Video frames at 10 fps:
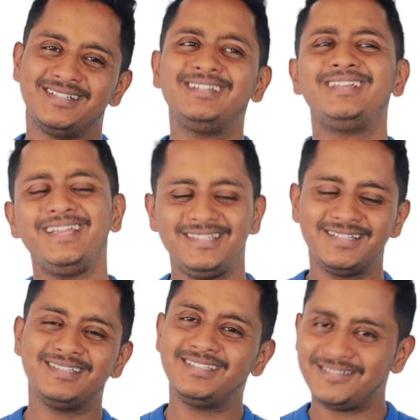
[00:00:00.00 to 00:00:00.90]
Write
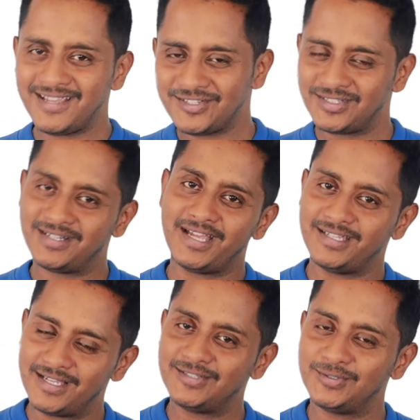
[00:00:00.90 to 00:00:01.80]
the structure that I
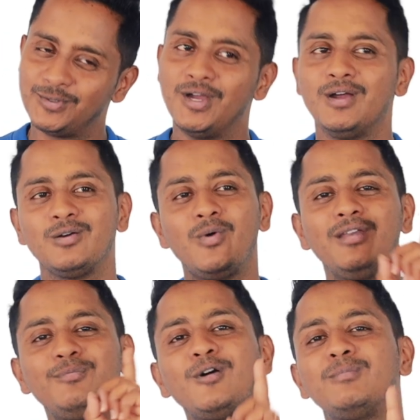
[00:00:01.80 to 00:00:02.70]
asked you.
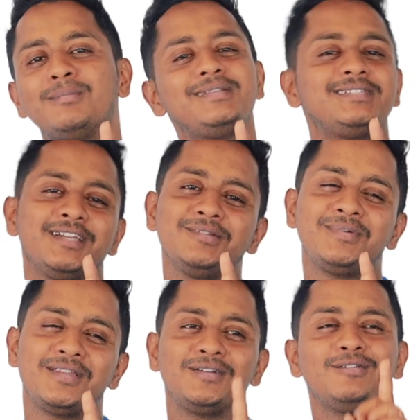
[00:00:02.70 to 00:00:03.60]
1 problem in second
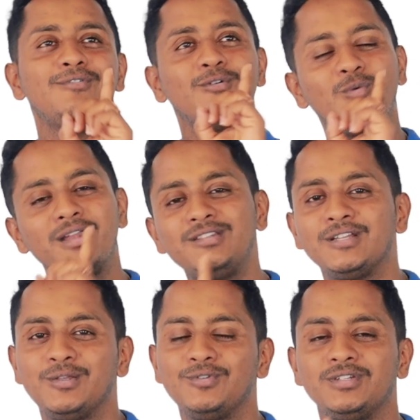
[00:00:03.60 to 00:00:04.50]
paragraph, 1
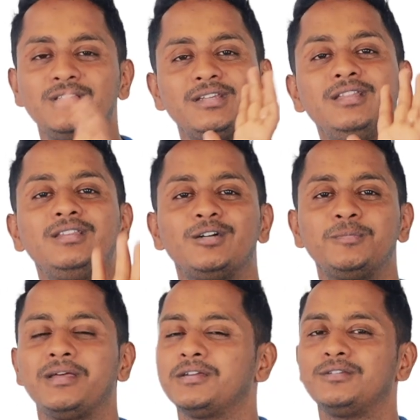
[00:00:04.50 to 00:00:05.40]
solution in third
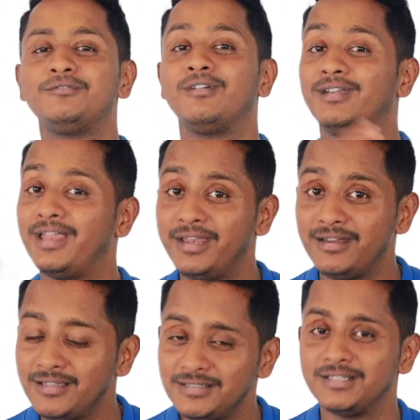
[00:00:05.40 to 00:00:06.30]
paragraph, done and
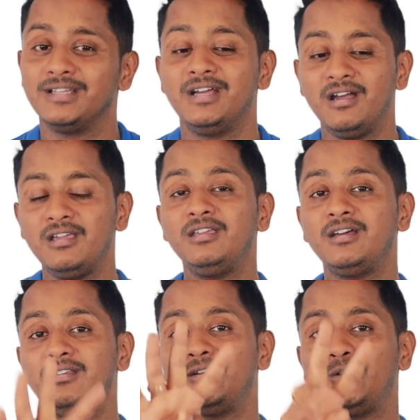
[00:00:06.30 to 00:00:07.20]
dusted.
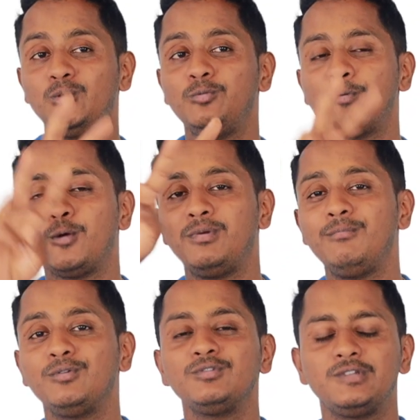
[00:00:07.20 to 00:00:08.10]
Here 2
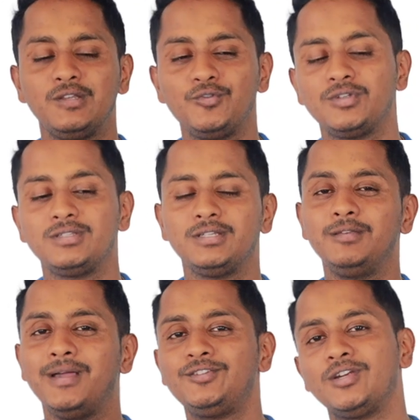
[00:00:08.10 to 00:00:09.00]
problem, 2 solutions.
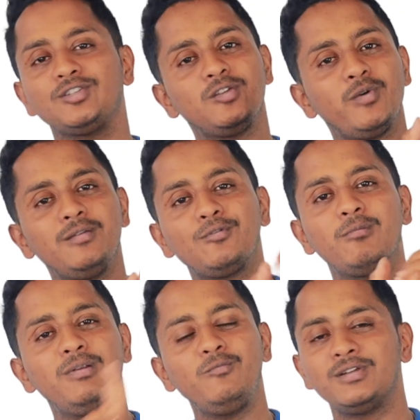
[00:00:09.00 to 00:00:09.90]
In my structure, 1
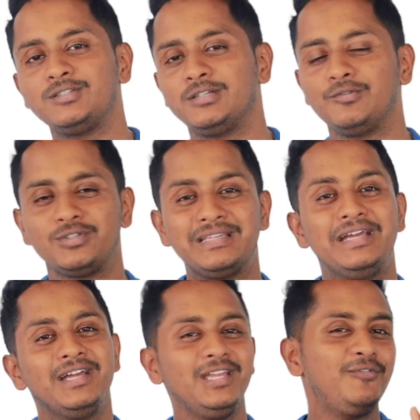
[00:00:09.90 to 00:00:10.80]
problem, 1 solution.
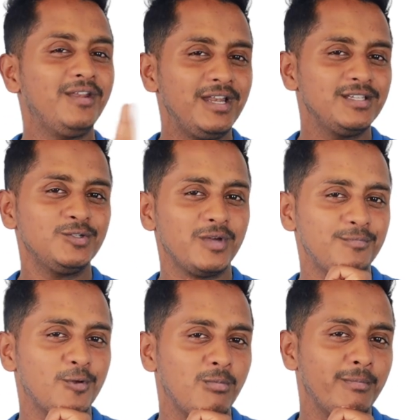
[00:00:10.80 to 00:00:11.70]
If I write just 1
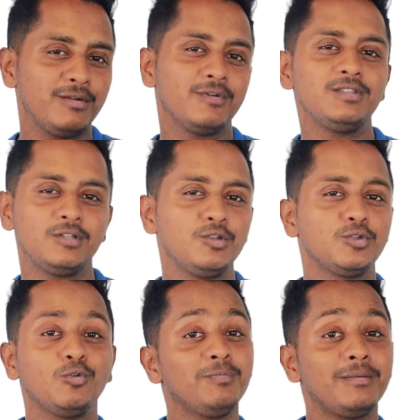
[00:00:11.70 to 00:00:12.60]
problem and 1
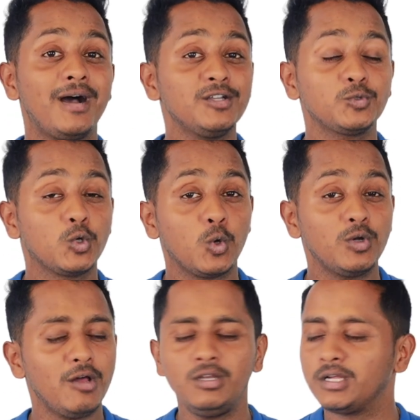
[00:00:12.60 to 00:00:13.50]
solution, won't my marks go
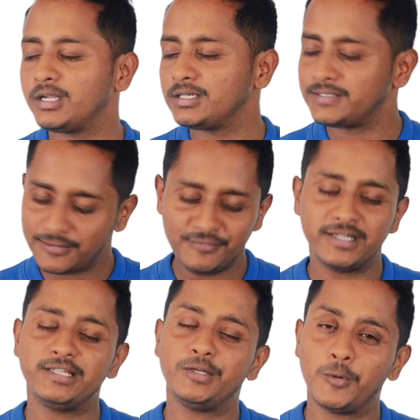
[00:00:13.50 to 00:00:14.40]
down?
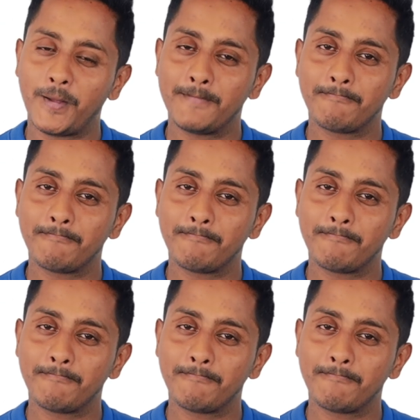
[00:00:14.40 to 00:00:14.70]
Definitely no.